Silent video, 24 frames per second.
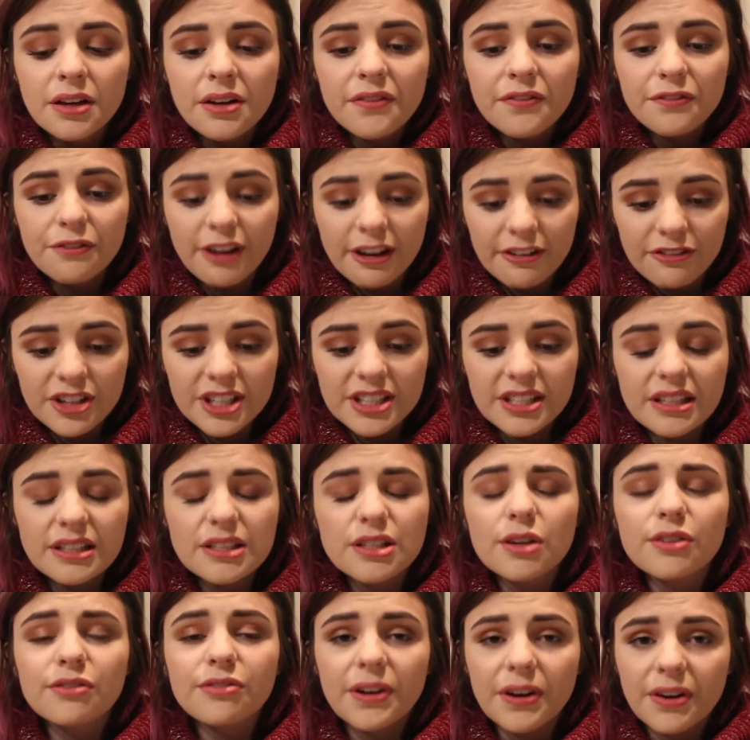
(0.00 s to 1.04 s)
vet visits
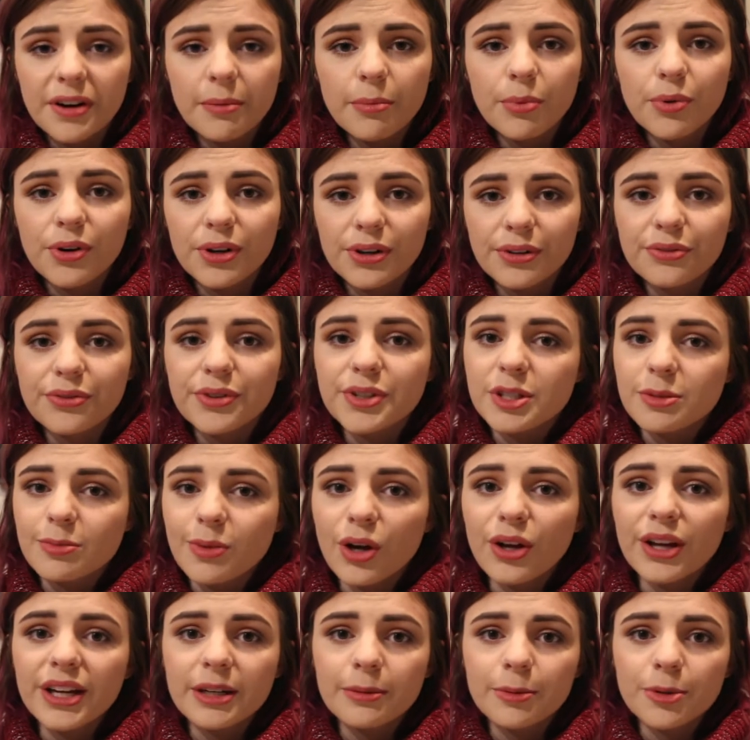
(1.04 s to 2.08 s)
are very important for small
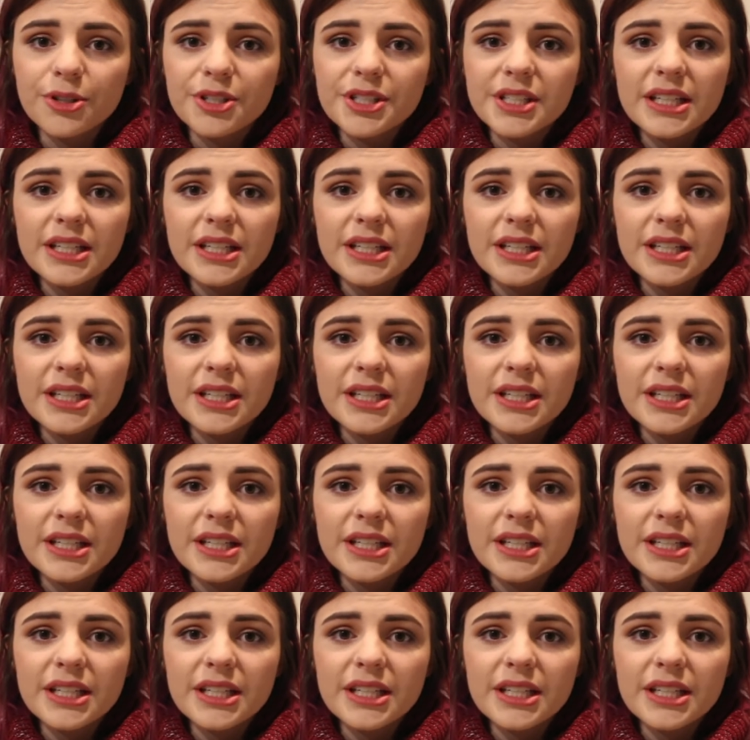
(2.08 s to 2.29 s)
animals,